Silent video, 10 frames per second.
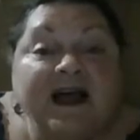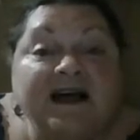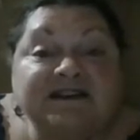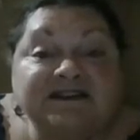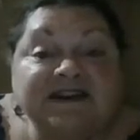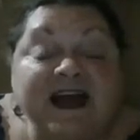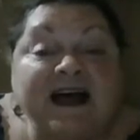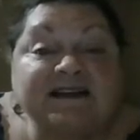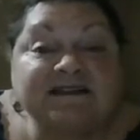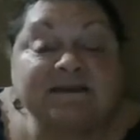She
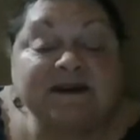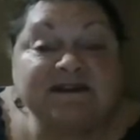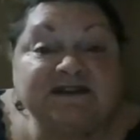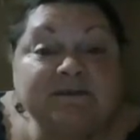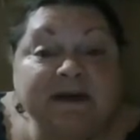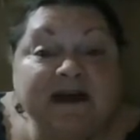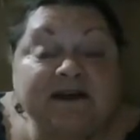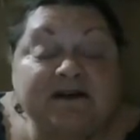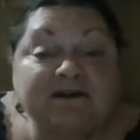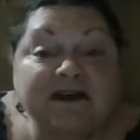asked me to make
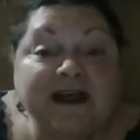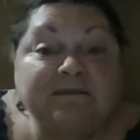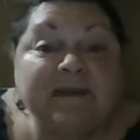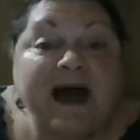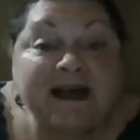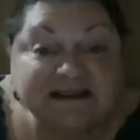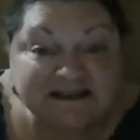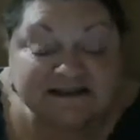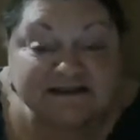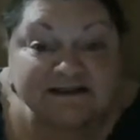her a
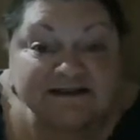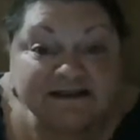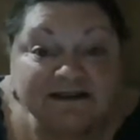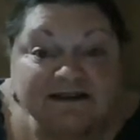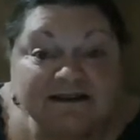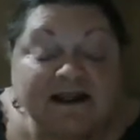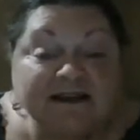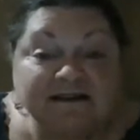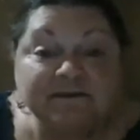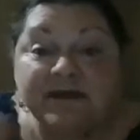masked,
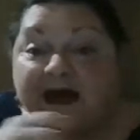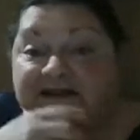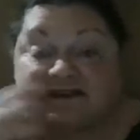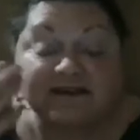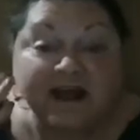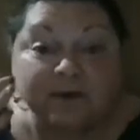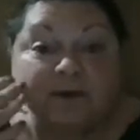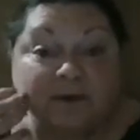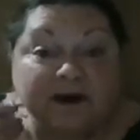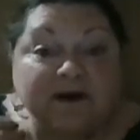like the mask that
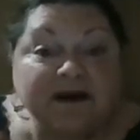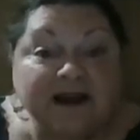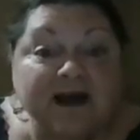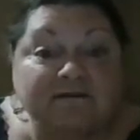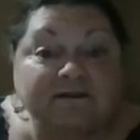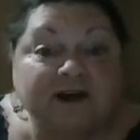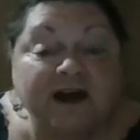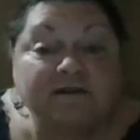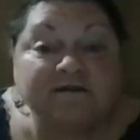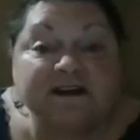we're wearing now for
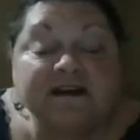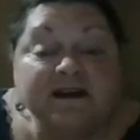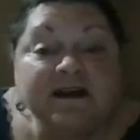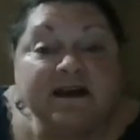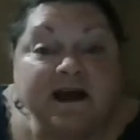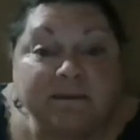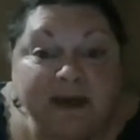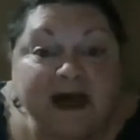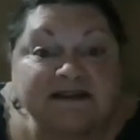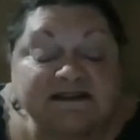COVID, a
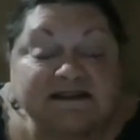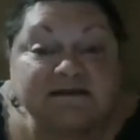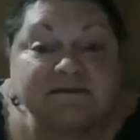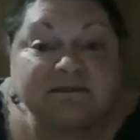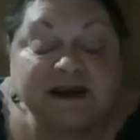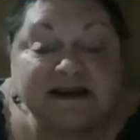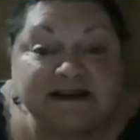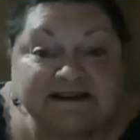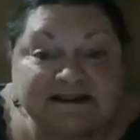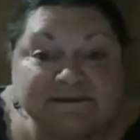masked
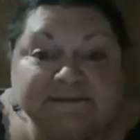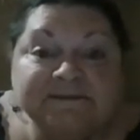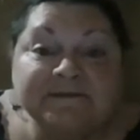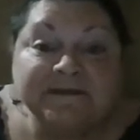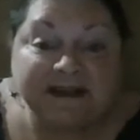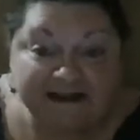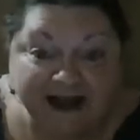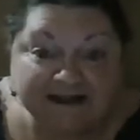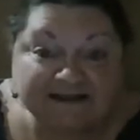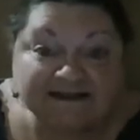penis.
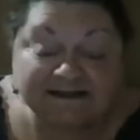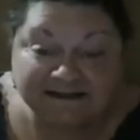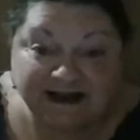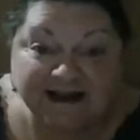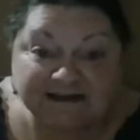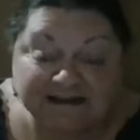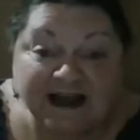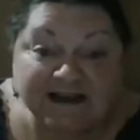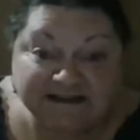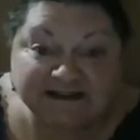Yes,
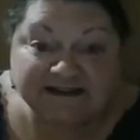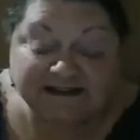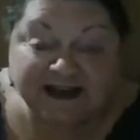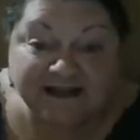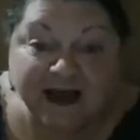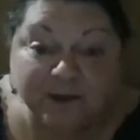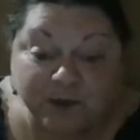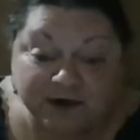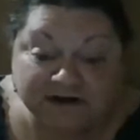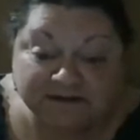I did say that
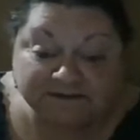word.